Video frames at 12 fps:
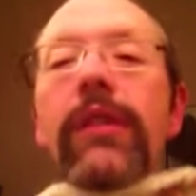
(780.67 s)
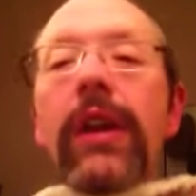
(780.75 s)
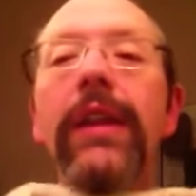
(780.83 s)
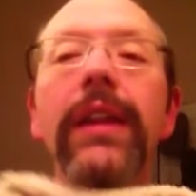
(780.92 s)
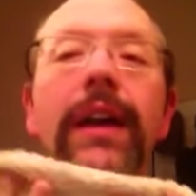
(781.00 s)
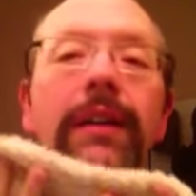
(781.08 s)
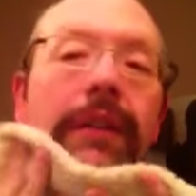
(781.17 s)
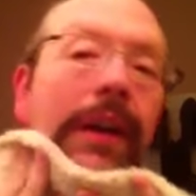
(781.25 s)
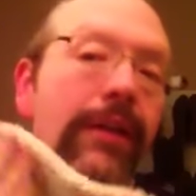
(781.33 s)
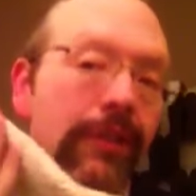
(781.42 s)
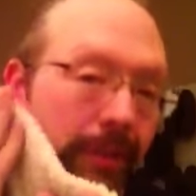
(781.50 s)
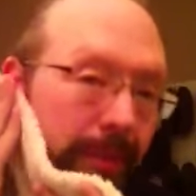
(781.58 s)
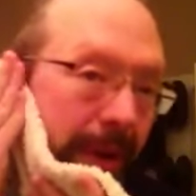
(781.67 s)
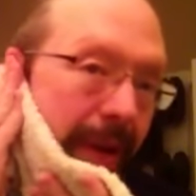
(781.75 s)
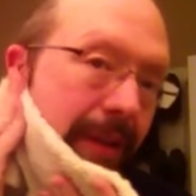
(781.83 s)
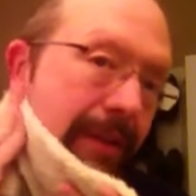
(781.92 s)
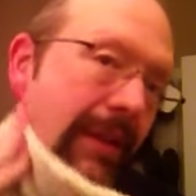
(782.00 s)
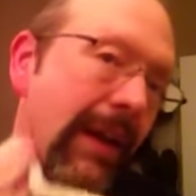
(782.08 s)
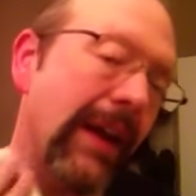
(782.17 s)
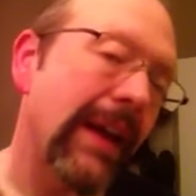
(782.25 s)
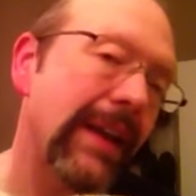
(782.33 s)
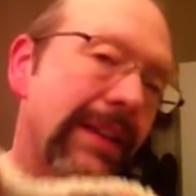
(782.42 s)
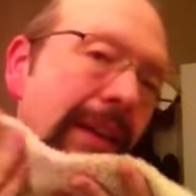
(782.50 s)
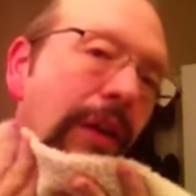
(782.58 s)
it on that razor because I
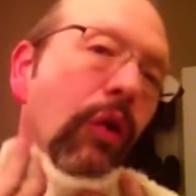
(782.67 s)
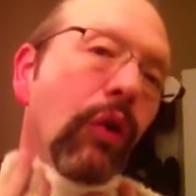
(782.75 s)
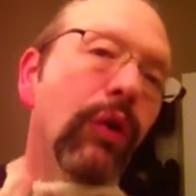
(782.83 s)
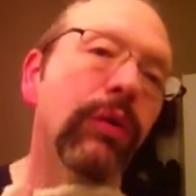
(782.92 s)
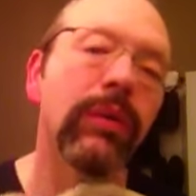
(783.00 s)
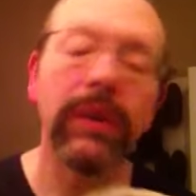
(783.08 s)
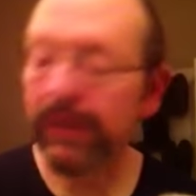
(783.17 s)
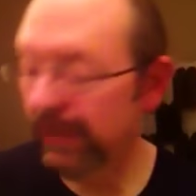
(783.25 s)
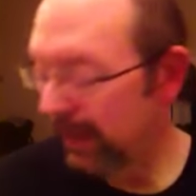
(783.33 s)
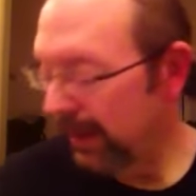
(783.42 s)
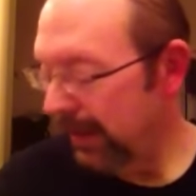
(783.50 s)
got the gold one,